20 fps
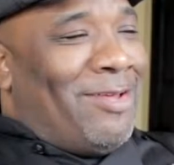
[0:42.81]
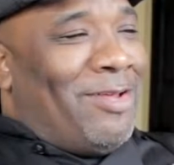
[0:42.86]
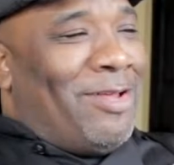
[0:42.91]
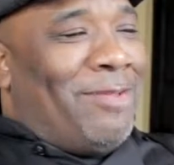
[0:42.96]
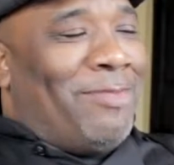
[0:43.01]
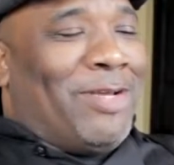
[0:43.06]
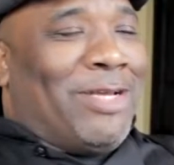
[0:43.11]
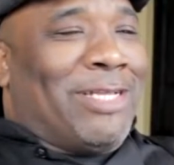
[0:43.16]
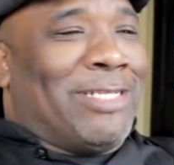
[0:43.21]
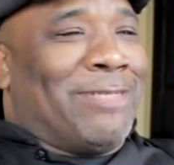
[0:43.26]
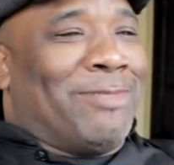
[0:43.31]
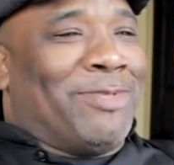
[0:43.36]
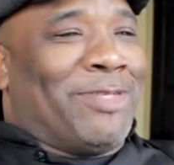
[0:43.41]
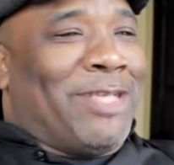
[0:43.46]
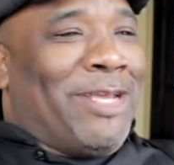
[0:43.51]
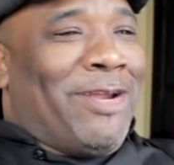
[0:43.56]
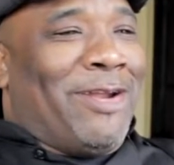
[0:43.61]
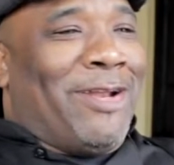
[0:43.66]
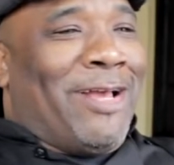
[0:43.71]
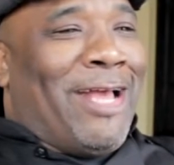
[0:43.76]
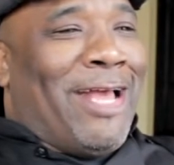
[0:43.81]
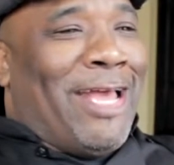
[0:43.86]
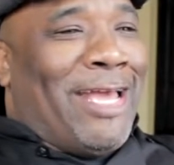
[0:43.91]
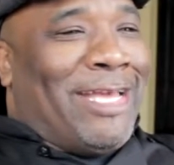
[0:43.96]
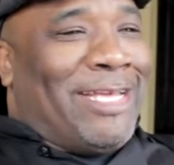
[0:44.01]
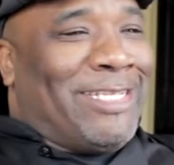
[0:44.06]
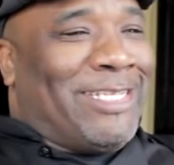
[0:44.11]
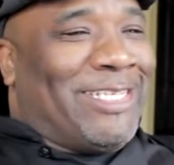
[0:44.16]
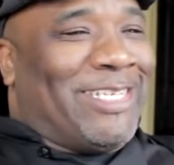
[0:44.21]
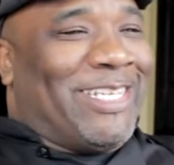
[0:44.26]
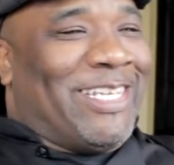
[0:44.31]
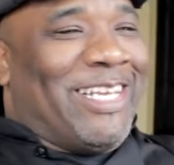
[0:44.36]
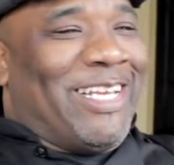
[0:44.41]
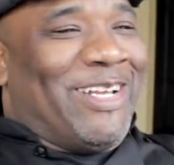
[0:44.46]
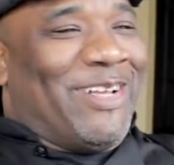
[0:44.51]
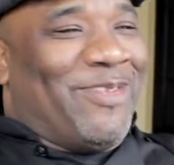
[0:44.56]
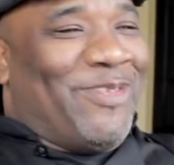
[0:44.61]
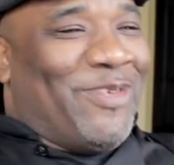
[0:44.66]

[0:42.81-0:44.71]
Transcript: Well, because I'm scared of heights, uh,